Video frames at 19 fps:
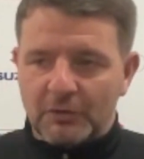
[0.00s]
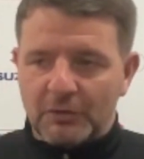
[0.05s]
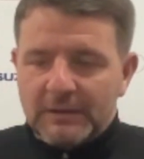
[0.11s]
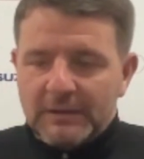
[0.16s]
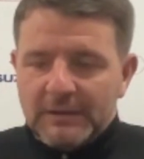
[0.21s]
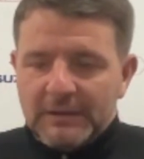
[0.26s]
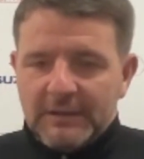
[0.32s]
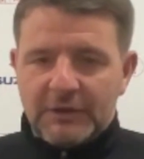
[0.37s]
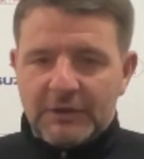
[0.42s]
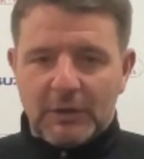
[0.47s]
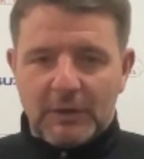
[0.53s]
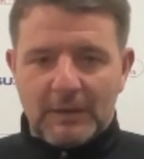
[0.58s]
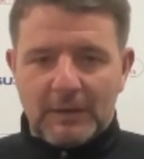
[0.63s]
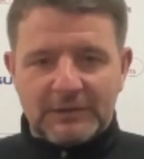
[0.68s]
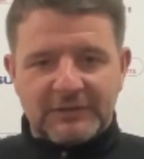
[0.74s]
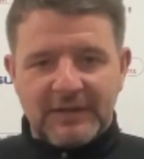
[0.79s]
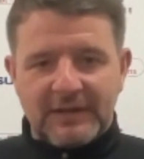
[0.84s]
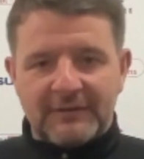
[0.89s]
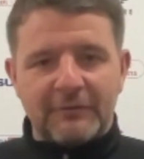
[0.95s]
So,
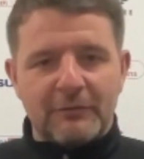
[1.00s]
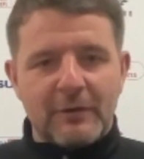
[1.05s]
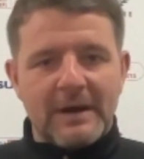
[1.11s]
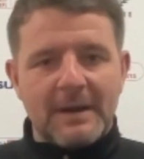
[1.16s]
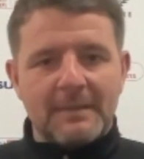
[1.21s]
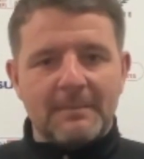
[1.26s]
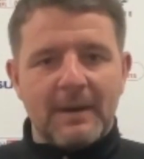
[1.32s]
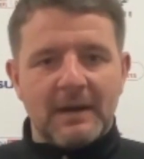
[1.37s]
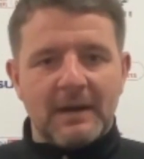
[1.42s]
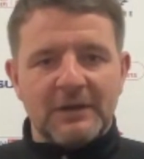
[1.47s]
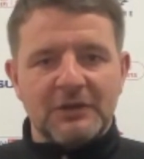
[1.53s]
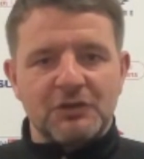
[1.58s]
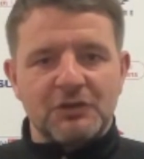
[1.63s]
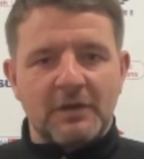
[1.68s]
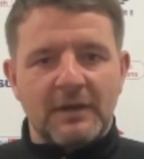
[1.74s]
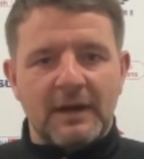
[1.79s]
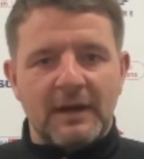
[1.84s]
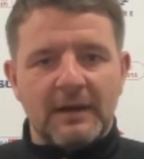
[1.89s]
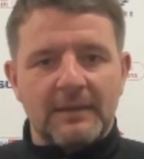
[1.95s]
you know, I'd say for any
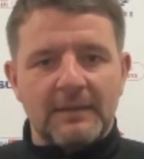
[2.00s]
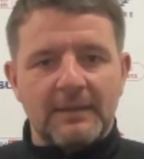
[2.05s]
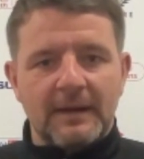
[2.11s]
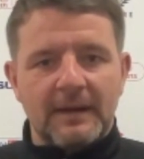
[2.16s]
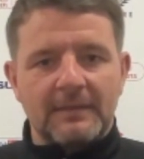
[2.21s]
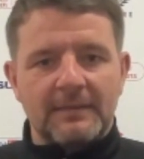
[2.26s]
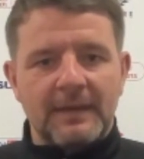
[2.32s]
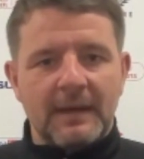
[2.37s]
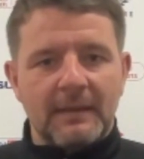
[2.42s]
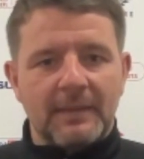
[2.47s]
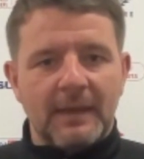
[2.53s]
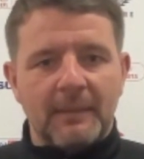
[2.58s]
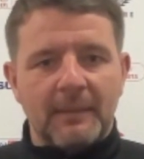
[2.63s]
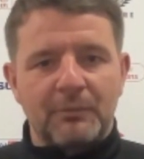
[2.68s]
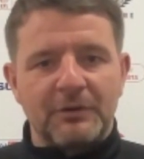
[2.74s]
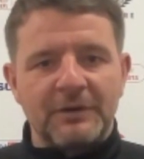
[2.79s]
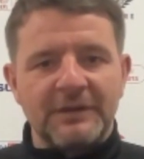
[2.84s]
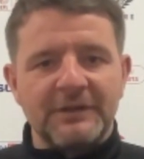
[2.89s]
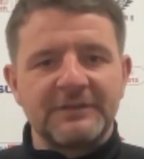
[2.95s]
manager that that
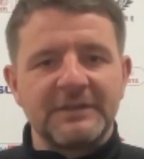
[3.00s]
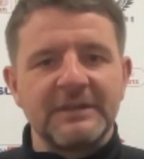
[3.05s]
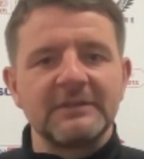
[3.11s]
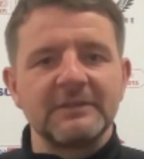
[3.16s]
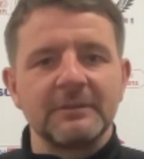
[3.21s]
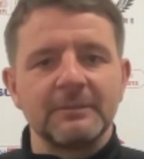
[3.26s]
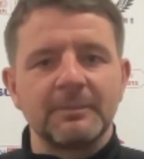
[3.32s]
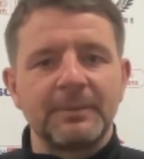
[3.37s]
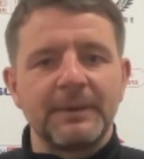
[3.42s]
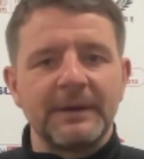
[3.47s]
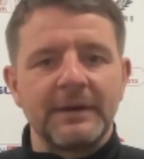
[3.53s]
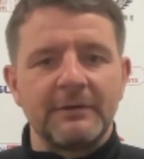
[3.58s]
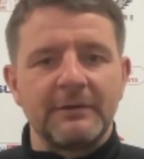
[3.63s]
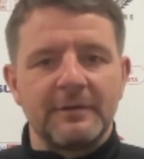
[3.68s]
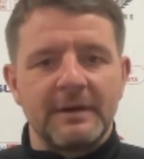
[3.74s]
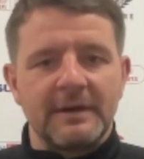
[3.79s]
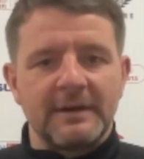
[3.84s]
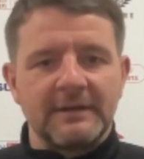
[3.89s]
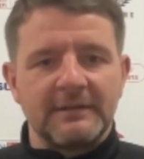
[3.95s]
that that pre-season
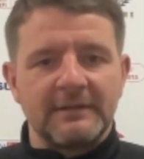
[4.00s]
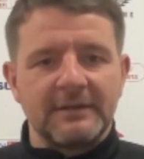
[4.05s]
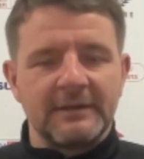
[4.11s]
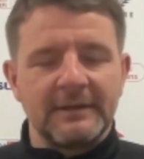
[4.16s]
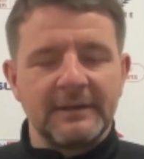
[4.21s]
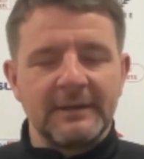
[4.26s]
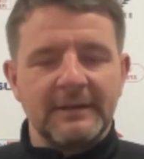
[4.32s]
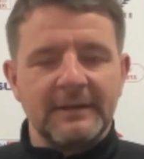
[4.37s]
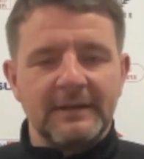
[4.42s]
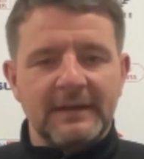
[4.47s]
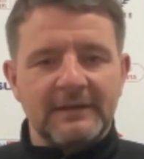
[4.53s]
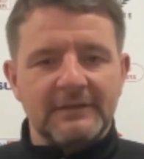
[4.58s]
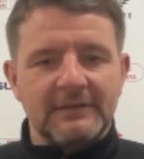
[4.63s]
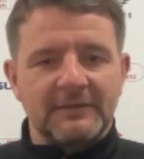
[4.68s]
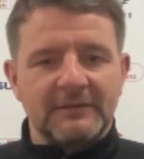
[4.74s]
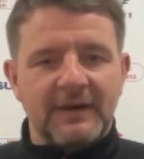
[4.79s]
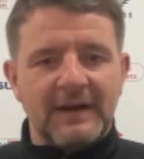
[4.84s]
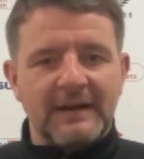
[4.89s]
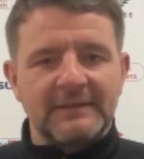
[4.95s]
period is a
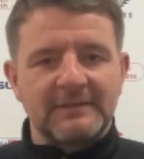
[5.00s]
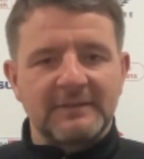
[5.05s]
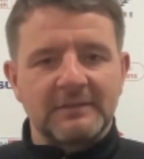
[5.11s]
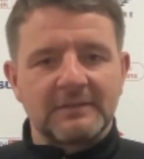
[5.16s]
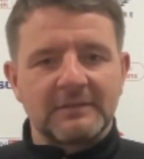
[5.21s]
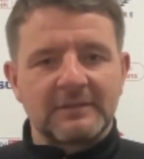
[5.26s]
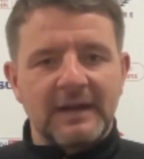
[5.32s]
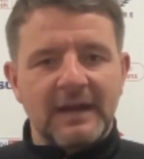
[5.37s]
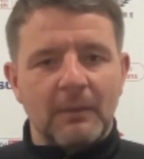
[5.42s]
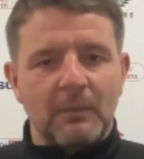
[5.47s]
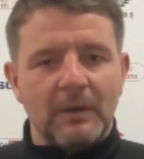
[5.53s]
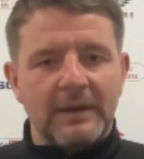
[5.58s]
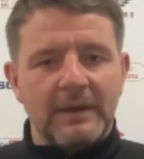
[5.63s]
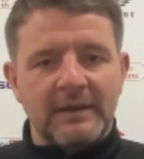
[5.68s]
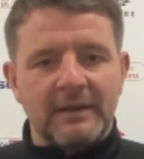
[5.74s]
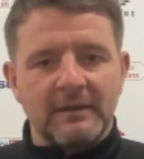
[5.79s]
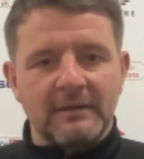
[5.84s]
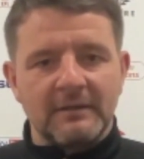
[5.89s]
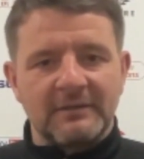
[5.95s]
is a vital
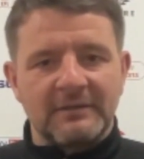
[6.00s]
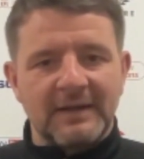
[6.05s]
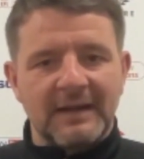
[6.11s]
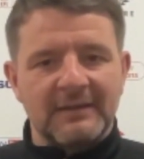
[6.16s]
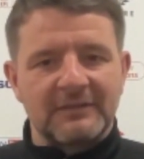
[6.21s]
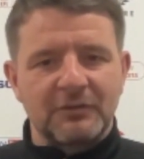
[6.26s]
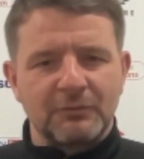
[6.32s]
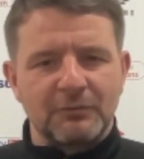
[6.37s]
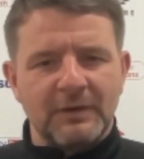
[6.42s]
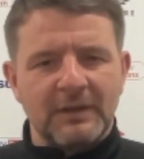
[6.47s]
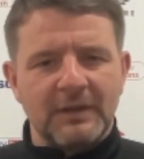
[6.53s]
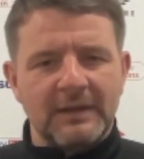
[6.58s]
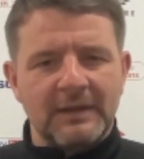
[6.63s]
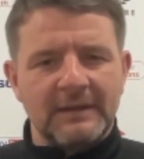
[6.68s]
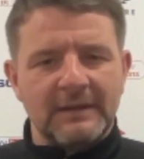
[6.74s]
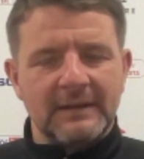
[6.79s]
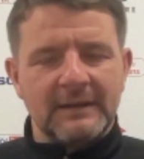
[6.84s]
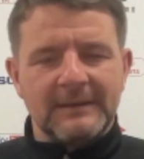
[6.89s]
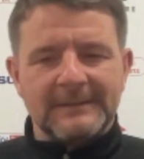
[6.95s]
time where you can start to
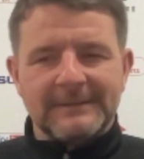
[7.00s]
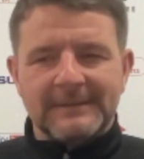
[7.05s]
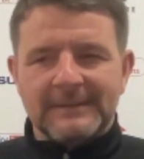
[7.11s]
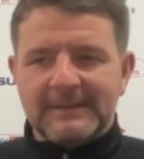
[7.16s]
really